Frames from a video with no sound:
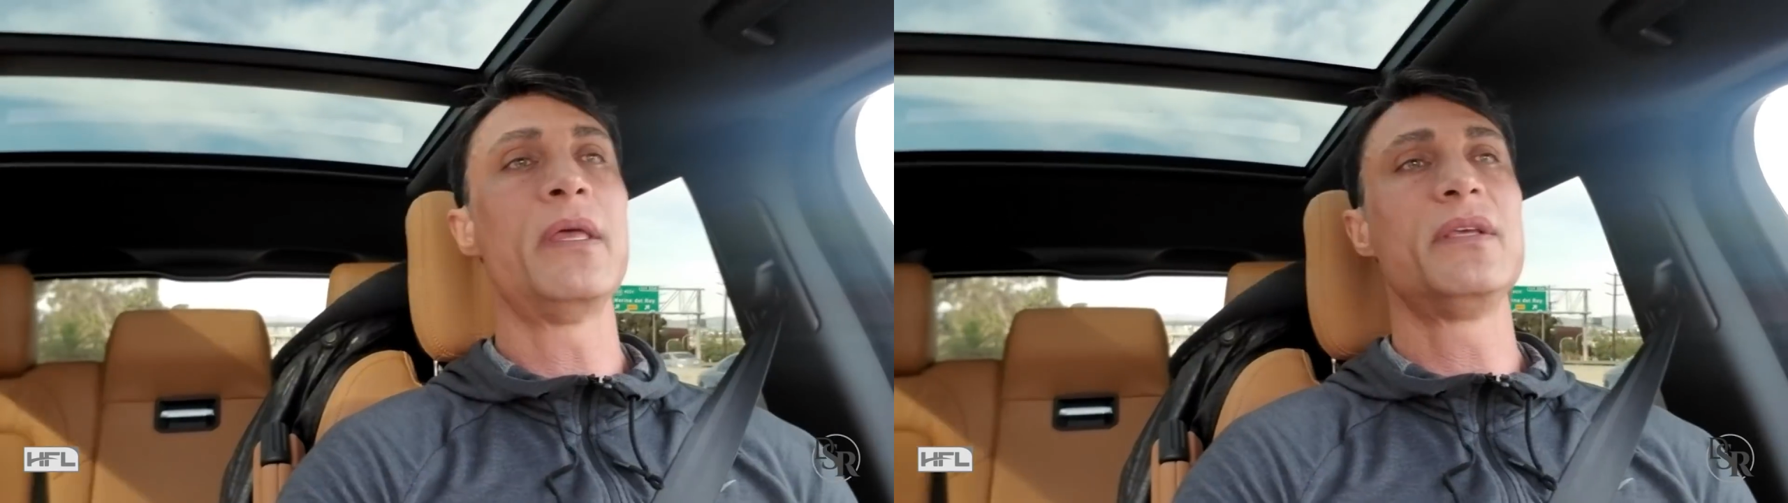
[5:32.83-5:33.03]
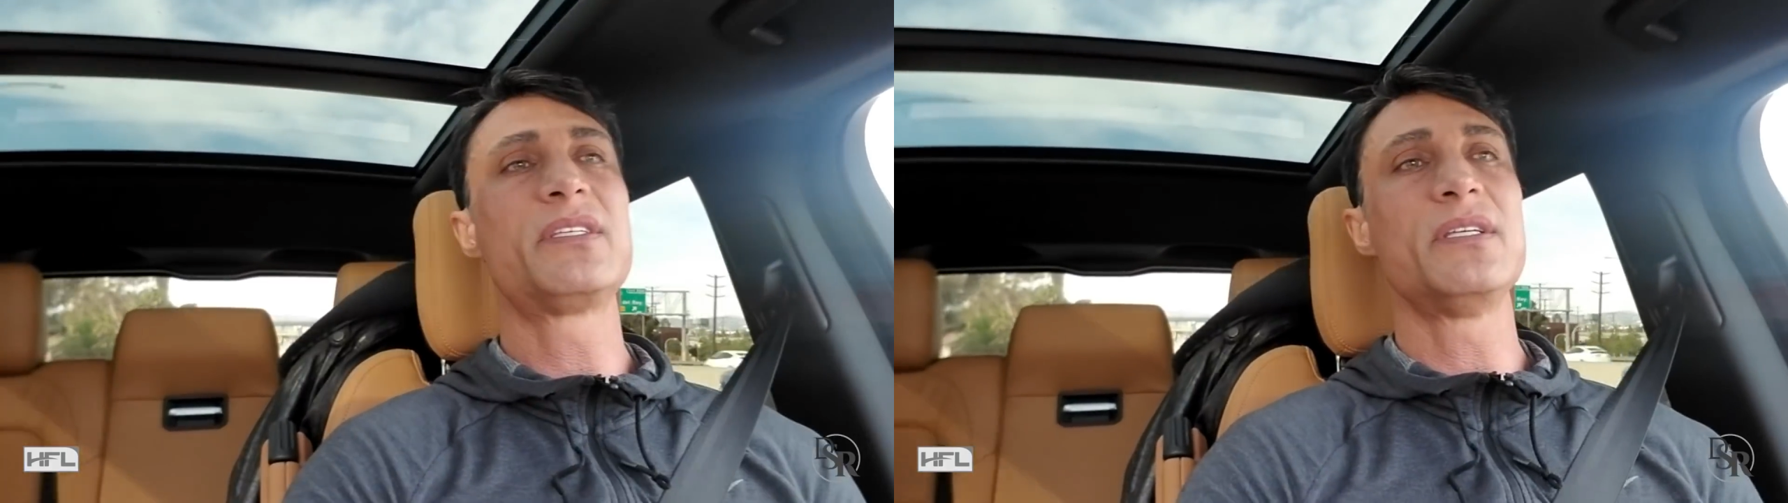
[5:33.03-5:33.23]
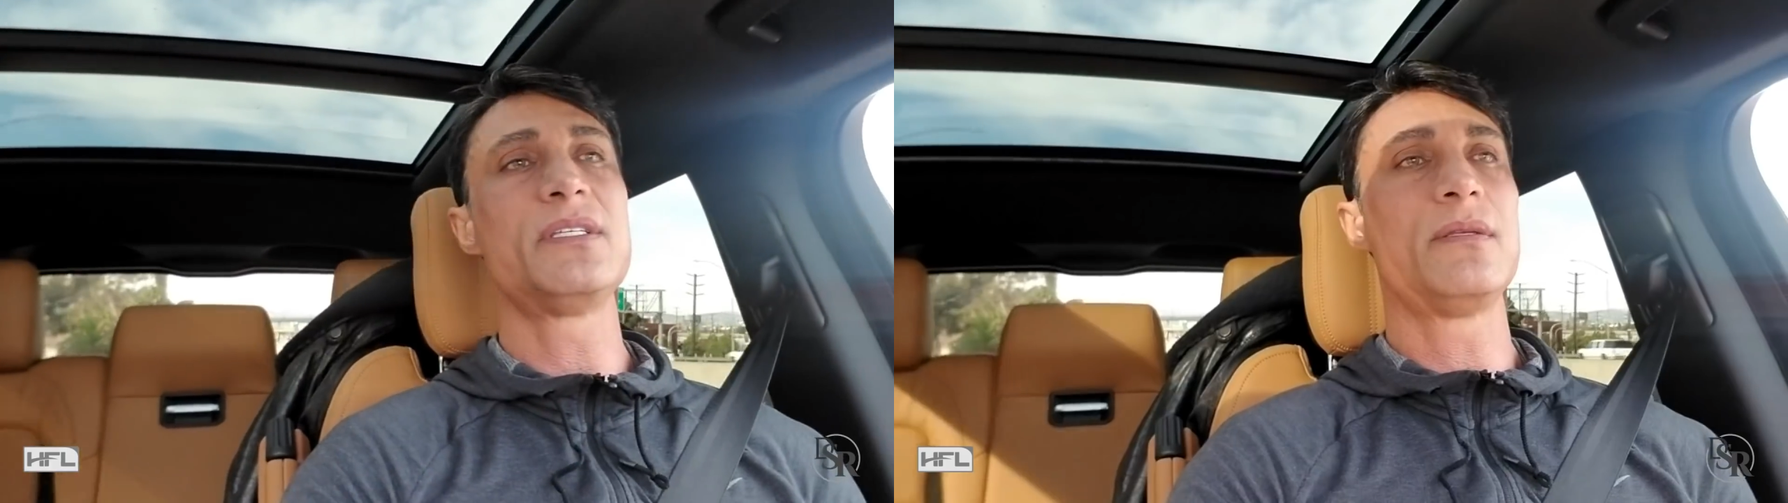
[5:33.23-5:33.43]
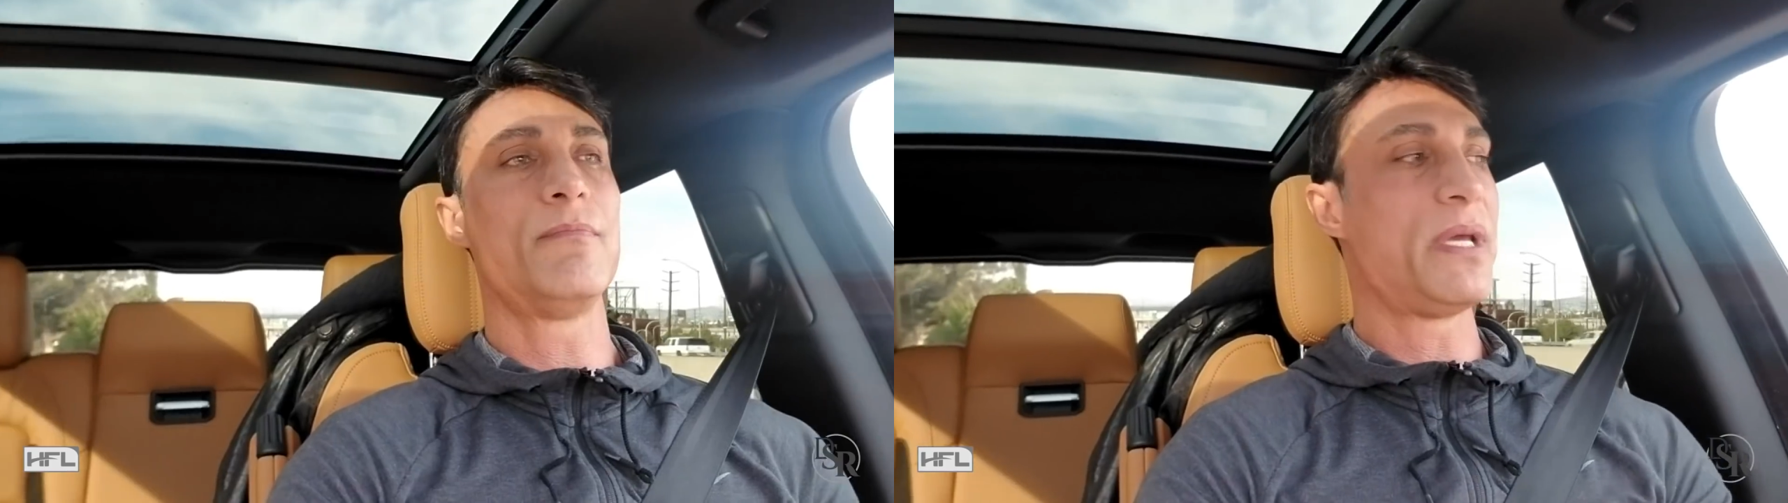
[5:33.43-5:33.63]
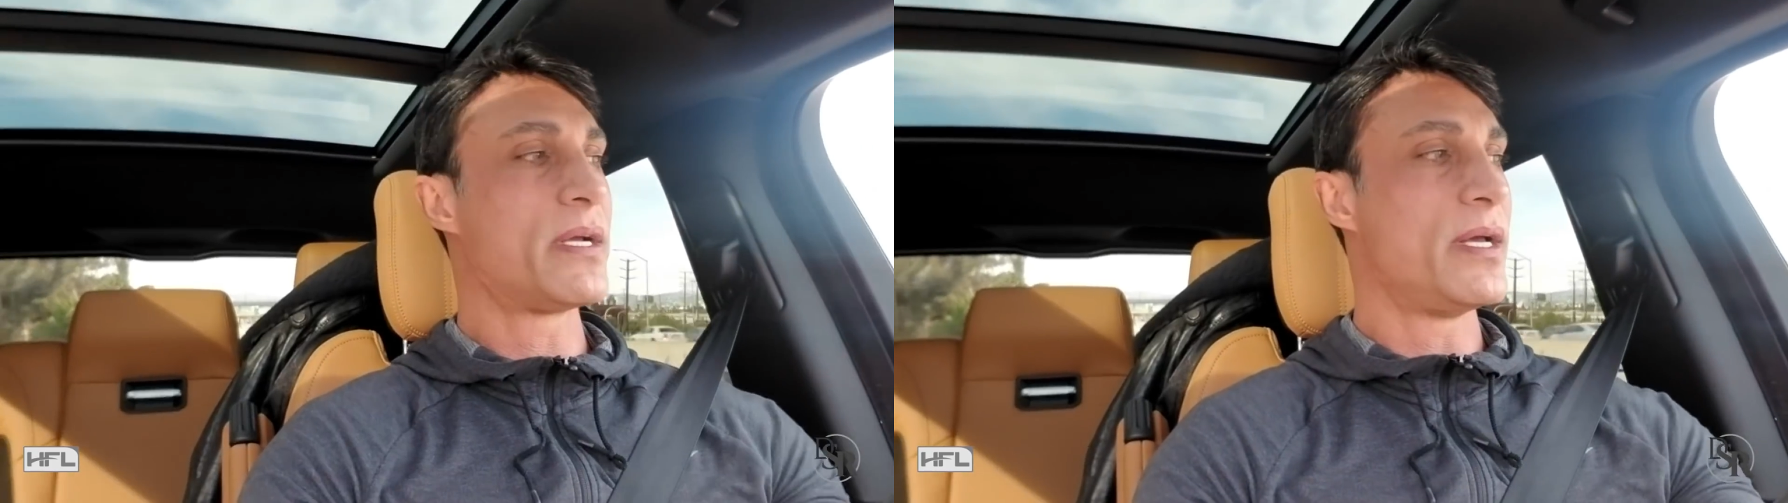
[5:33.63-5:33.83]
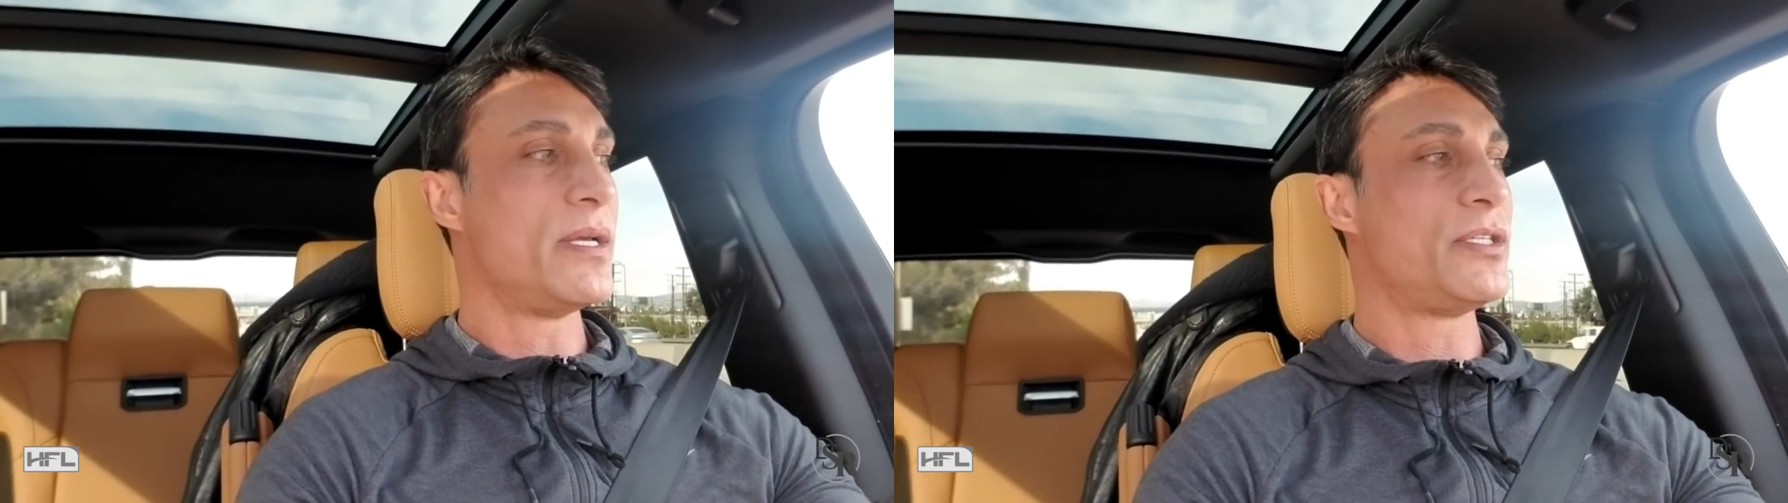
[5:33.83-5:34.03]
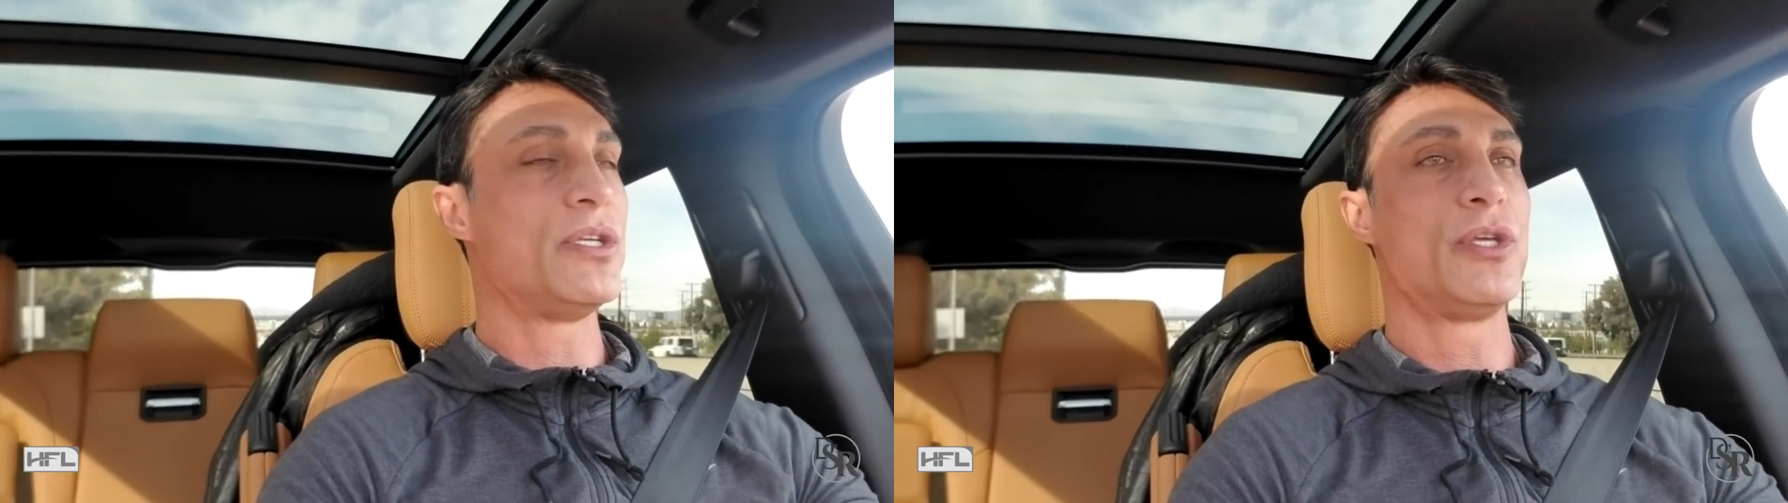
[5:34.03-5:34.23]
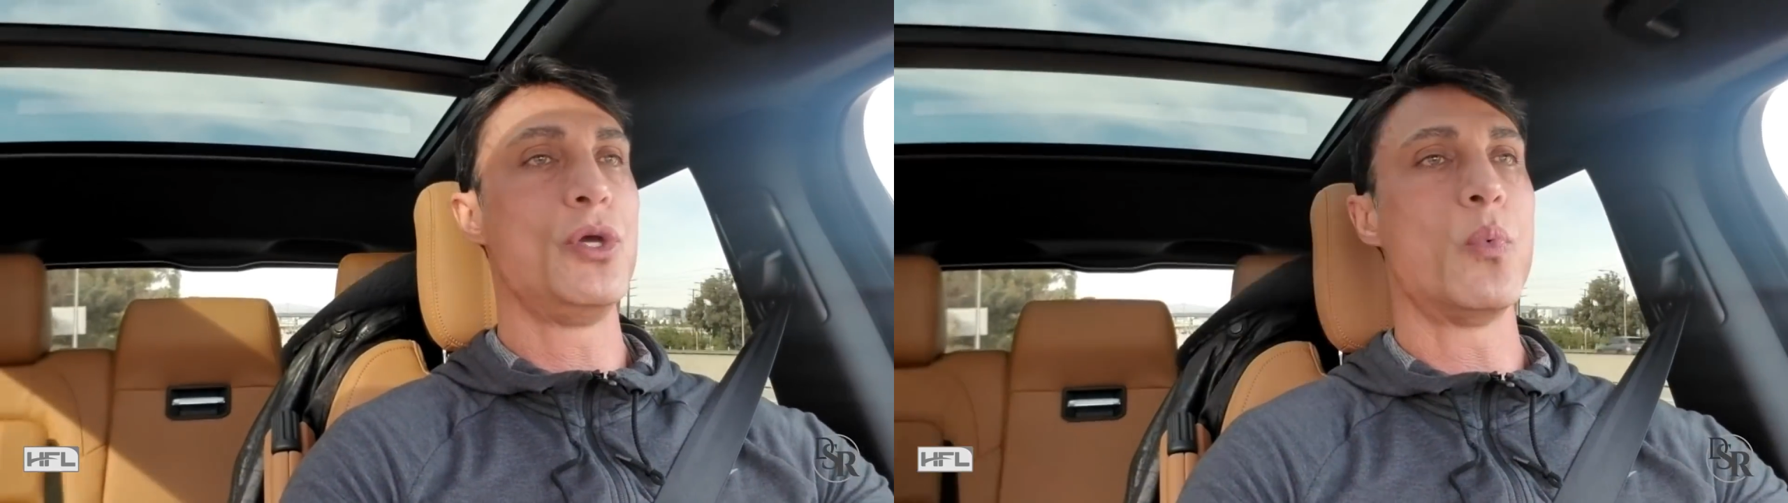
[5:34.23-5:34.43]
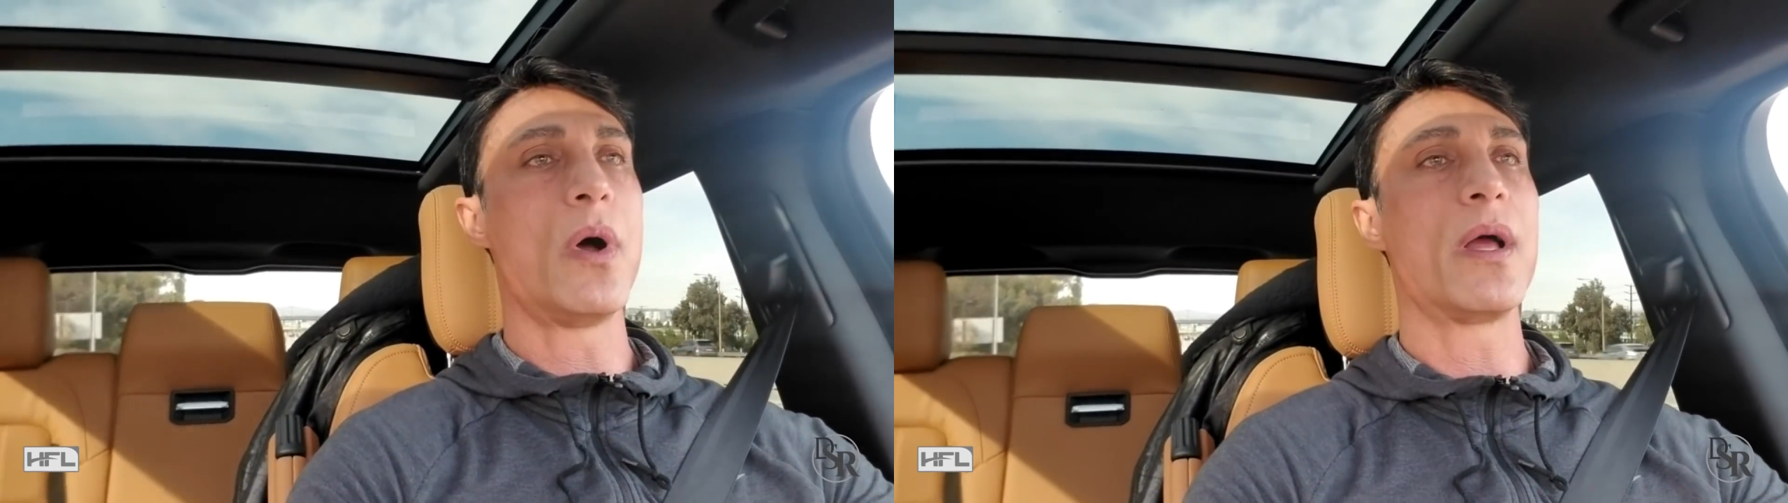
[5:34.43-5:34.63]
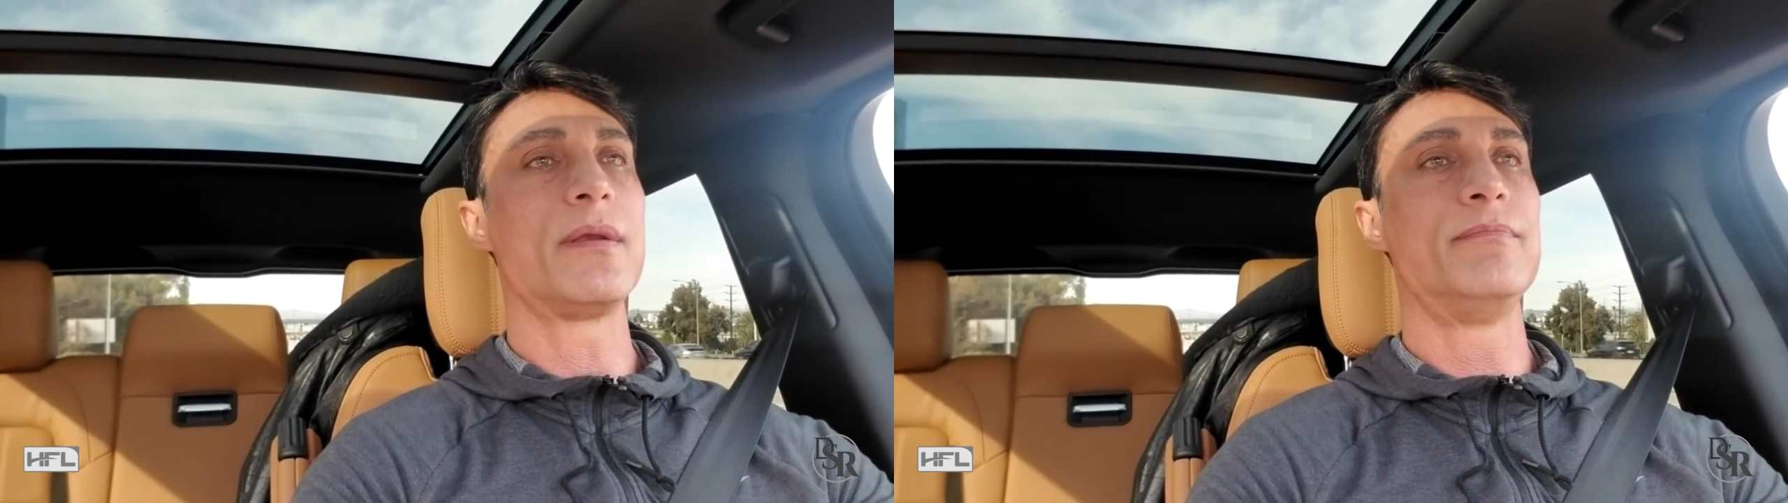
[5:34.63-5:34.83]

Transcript: And this is because you want